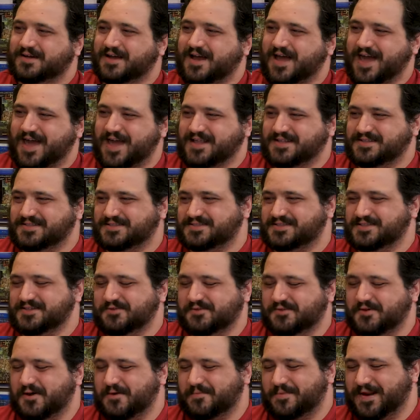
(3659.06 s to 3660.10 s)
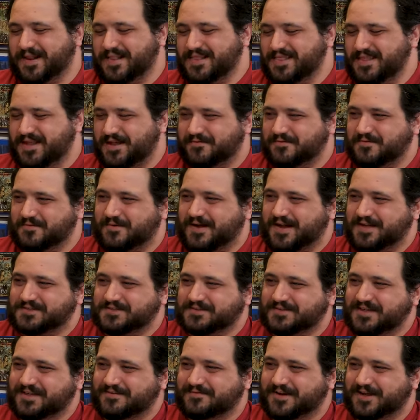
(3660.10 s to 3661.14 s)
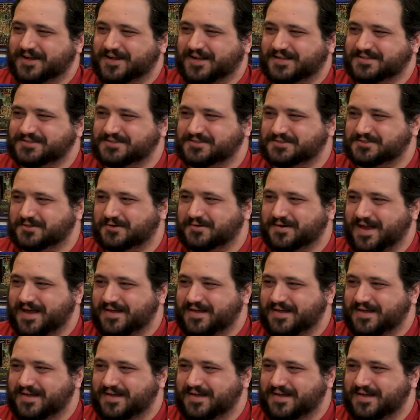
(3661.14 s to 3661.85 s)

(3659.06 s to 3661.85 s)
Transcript: I hate to see you go, but I love to watch you leave. And it cuts to Joan